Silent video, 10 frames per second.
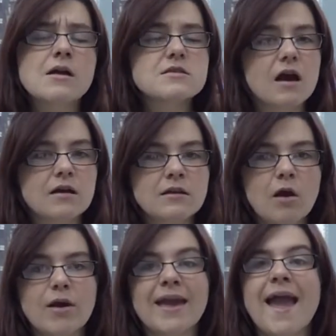to
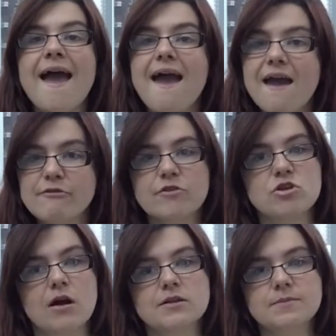unlocking every
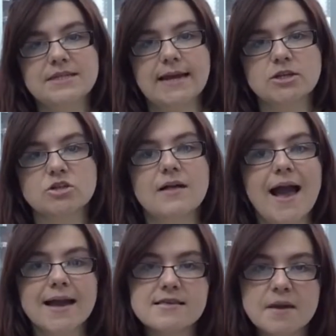child's potential
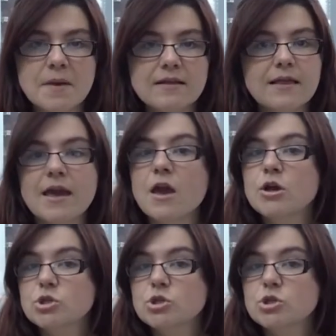academically,